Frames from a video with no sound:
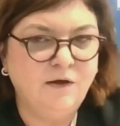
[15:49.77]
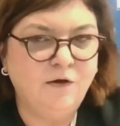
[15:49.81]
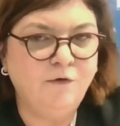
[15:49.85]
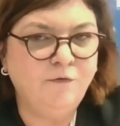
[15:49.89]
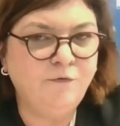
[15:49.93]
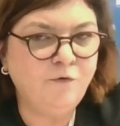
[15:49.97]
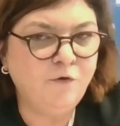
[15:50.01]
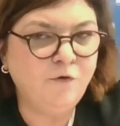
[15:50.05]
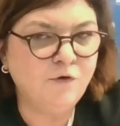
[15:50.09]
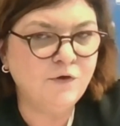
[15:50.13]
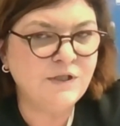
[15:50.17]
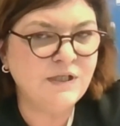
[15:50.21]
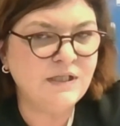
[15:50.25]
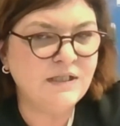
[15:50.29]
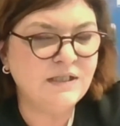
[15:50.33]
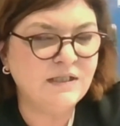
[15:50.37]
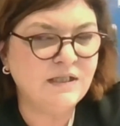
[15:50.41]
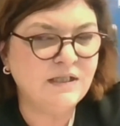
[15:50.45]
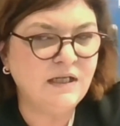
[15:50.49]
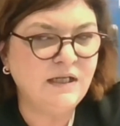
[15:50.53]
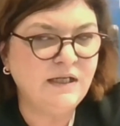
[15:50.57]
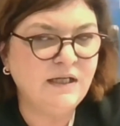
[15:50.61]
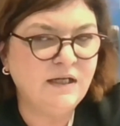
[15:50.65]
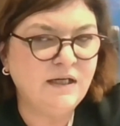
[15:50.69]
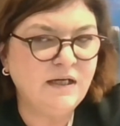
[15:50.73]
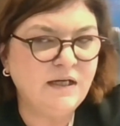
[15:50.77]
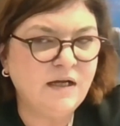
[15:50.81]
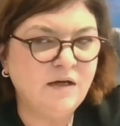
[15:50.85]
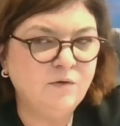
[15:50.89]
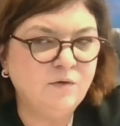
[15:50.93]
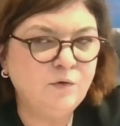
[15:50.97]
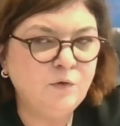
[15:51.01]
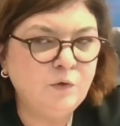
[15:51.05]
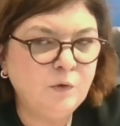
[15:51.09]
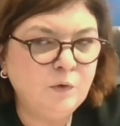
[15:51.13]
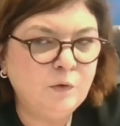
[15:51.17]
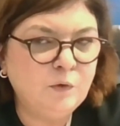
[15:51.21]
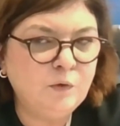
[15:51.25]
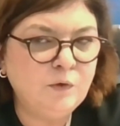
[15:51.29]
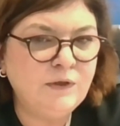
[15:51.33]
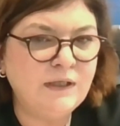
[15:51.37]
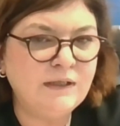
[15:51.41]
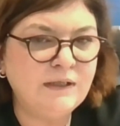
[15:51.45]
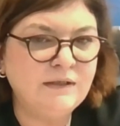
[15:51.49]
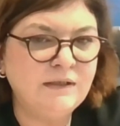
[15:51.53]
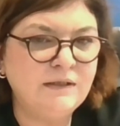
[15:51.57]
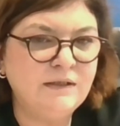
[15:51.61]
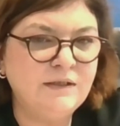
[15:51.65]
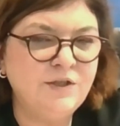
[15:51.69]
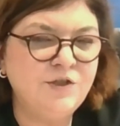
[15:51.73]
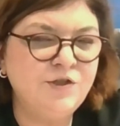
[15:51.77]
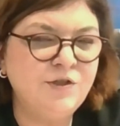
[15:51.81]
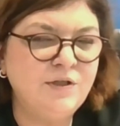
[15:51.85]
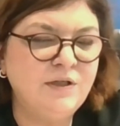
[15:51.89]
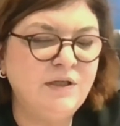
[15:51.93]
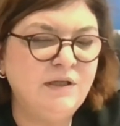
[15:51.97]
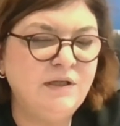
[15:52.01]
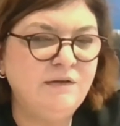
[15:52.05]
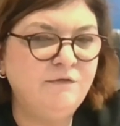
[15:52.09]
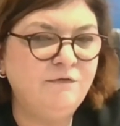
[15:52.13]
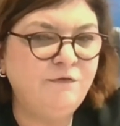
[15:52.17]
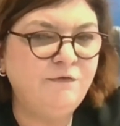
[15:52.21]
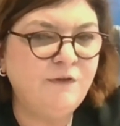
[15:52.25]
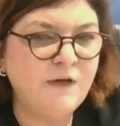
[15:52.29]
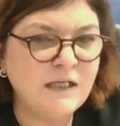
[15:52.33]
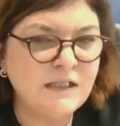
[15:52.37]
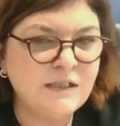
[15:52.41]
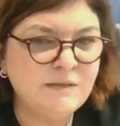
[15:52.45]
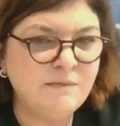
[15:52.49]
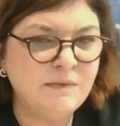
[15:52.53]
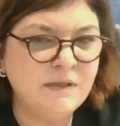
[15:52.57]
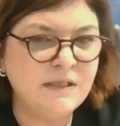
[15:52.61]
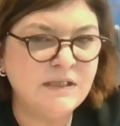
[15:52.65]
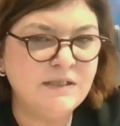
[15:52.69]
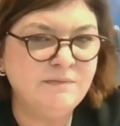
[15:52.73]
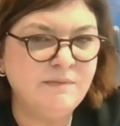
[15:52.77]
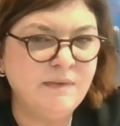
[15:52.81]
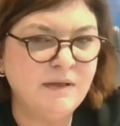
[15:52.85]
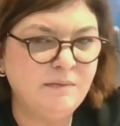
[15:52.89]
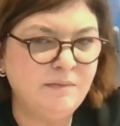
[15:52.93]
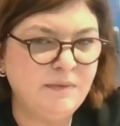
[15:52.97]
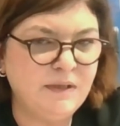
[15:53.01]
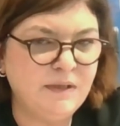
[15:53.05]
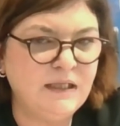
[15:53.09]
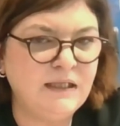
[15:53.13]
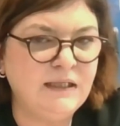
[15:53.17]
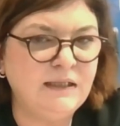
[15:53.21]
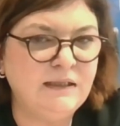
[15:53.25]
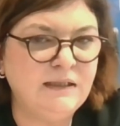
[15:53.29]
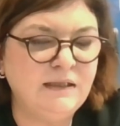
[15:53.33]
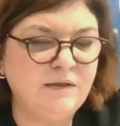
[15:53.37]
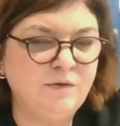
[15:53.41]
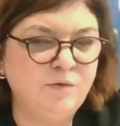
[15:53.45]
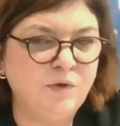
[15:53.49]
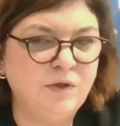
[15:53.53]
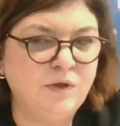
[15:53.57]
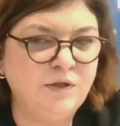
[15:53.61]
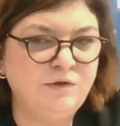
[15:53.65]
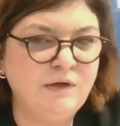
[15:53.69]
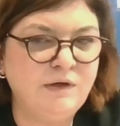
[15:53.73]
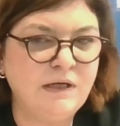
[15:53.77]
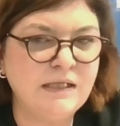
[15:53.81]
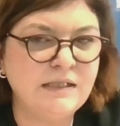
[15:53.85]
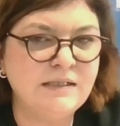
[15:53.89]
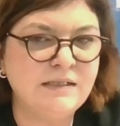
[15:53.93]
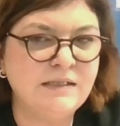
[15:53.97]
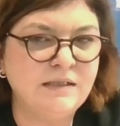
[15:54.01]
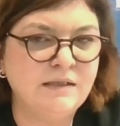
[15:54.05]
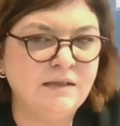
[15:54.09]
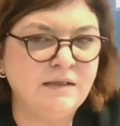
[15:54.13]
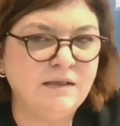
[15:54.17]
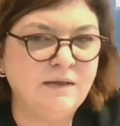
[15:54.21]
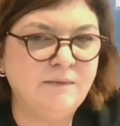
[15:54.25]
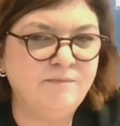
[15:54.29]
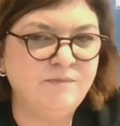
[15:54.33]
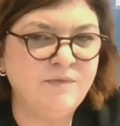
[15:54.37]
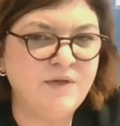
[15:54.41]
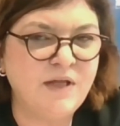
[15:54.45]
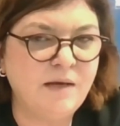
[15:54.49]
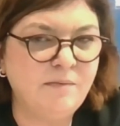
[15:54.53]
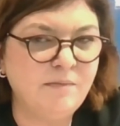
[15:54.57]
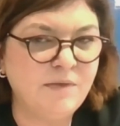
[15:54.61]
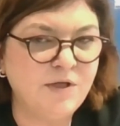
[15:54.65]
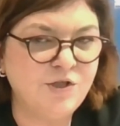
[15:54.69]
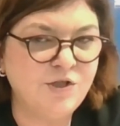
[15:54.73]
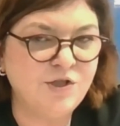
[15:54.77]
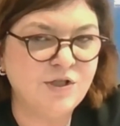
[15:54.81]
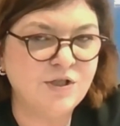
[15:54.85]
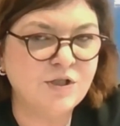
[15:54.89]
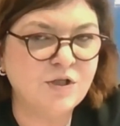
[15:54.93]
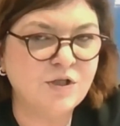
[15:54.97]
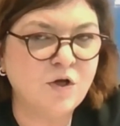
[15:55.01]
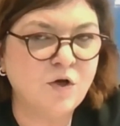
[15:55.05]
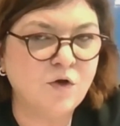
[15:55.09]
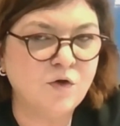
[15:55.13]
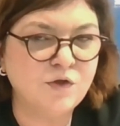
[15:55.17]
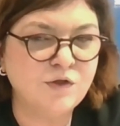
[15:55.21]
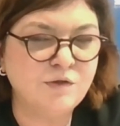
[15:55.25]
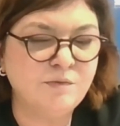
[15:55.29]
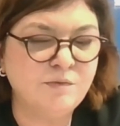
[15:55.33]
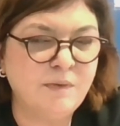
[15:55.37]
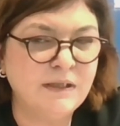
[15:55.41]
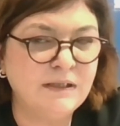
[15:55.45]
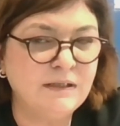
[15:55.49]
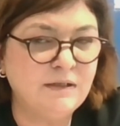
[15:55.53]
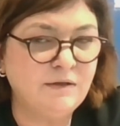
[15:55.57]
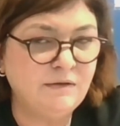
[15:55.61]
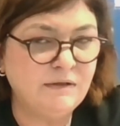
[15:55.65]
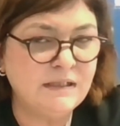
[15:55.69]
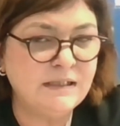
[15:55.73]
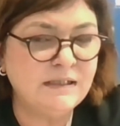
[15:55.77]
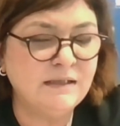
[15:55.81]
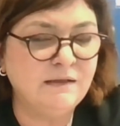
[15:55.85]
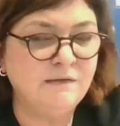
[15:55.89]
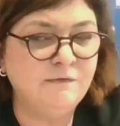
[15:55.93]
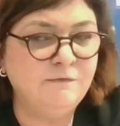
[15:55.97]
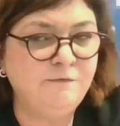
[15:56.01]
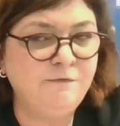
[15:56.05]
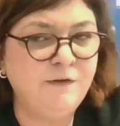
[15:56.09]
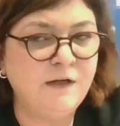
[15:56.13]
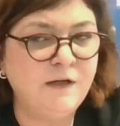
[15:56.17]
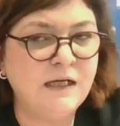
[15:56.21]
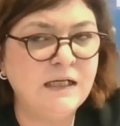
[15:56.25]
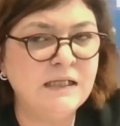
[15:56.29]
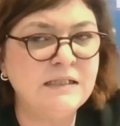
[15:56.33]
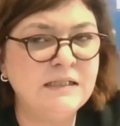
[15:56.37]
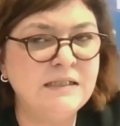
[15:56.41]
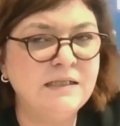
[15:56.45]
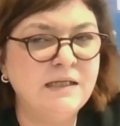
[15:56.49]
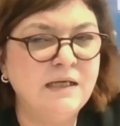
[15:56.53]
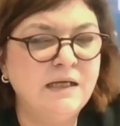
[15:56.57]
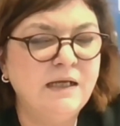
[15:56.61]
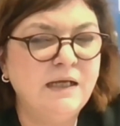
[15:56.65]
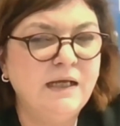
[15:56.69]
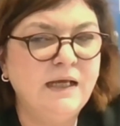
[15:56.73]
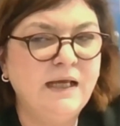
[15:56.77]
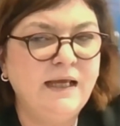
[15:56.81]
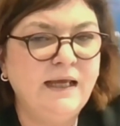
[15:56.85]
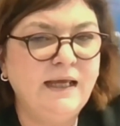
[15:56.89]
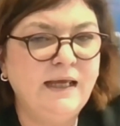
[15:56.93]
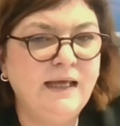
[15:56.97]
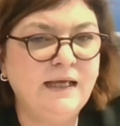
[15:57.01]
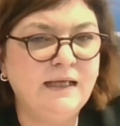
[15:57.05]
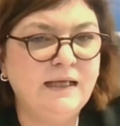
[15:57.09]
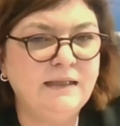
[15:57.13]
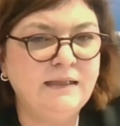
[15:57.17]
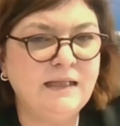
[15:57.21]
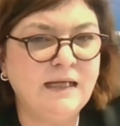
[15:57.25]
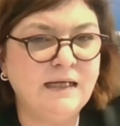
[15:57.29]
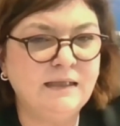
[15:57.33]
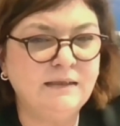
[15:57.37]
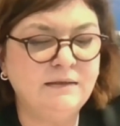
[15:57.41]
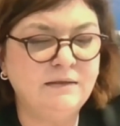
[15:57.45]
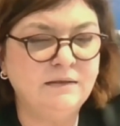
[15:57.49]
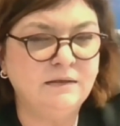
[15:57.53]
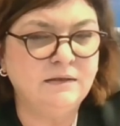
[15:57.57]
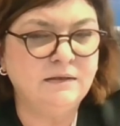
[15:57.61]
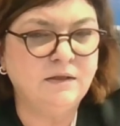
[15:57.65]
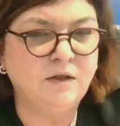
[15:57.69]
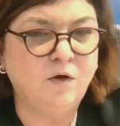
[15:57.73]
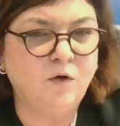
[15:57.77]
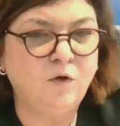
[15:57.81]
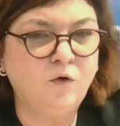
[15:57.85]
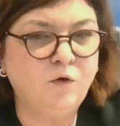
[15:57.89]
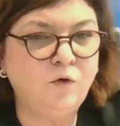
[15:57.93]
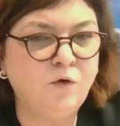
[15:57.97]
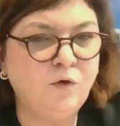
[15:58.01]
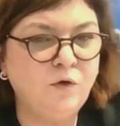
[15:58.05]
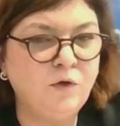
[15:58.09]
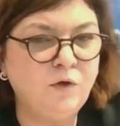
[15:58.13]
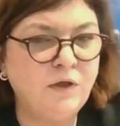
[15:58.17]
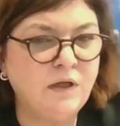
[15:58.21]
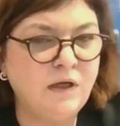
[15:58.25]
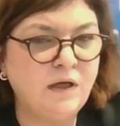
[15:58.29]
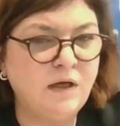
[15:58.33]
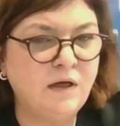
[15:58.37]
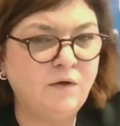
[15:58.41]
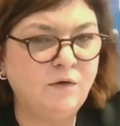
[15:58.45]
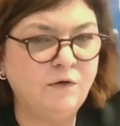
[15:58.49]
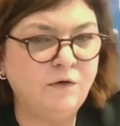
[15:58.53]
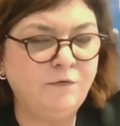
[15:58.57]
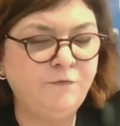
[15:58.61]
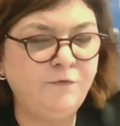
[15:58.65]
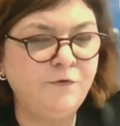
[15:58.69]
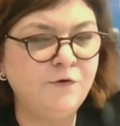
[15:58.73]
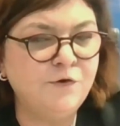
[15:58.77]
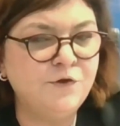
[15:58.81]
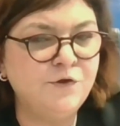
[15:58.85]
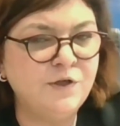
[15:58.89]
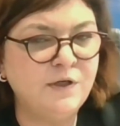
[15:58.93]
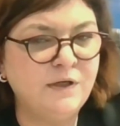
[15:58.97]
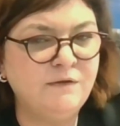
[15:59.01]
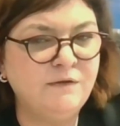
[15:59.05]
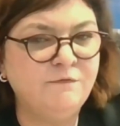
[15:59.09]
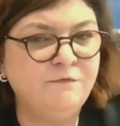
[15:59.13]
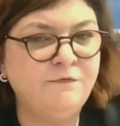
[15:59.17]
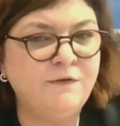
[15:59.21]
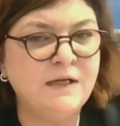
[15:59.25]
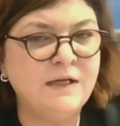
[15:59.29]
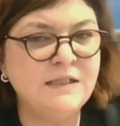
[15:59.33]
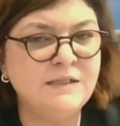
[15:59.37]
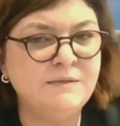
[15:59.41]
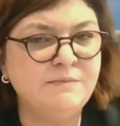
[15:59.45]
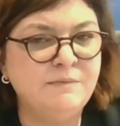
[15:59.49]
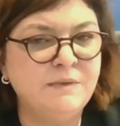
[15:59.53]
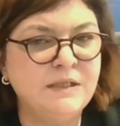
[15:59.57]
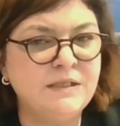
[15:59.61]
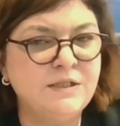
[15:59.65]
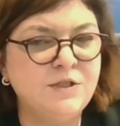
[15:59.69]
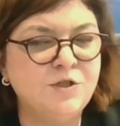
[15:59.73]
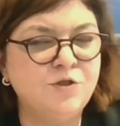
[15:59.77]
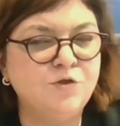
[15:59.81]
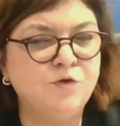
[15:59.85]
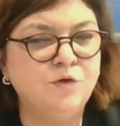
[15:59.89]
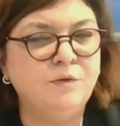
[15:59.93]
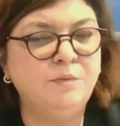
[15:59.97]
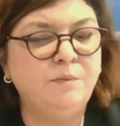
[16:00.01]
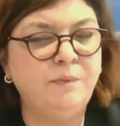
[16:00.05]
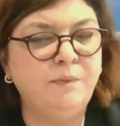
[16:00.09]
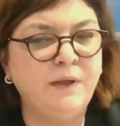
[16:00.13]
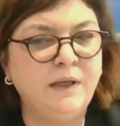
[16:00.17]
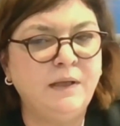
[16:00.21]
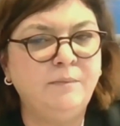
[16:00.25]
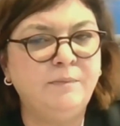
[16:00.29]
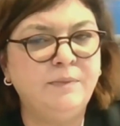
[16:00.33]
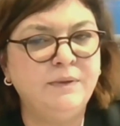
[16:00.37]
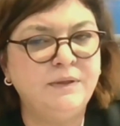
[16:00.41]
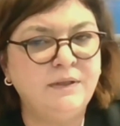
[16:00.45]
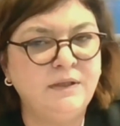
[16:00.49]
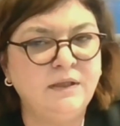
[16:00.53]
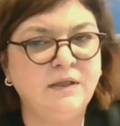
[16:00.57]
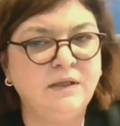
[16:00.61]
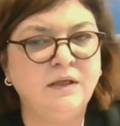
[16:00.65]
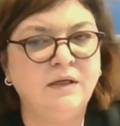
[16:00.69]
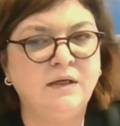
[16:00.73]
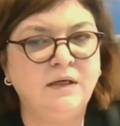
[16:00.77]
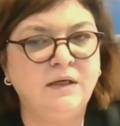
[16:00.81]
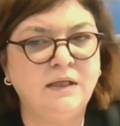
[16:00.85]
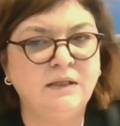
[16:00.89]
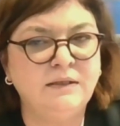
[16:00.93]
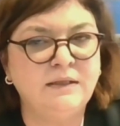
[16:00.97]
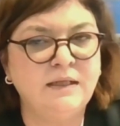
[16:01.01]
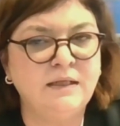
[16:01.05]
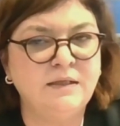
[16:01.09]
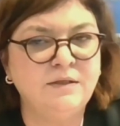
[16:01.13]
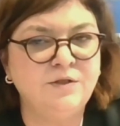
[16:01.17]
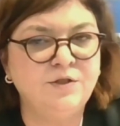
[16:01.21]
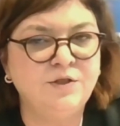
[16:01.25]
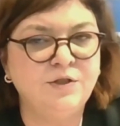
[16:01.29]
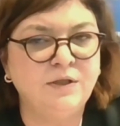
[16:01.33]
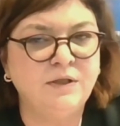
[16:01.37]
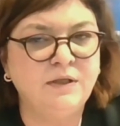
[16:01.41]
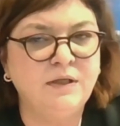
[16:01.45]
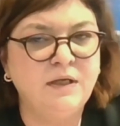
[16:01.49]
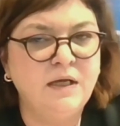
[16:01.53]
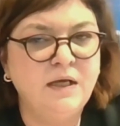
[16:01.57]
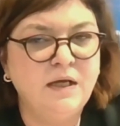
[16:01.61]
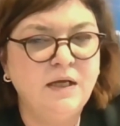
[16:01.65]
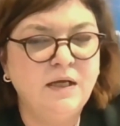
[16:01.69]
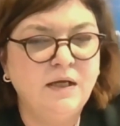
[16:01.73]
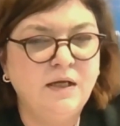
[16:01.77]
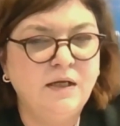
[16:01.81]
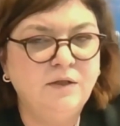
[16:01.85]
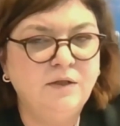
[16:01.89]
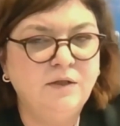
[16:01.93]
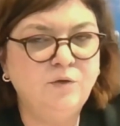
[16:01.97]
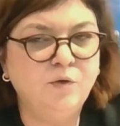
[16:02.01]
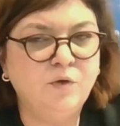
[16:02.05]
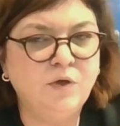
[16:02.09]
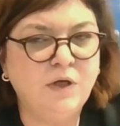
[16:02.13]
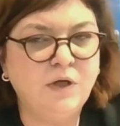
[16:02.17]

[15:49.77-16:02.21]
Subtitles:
Of course, it's clear now too that additional investments may be needed to address damages caused by the recent floods, and that all our future investments should pay particular attention to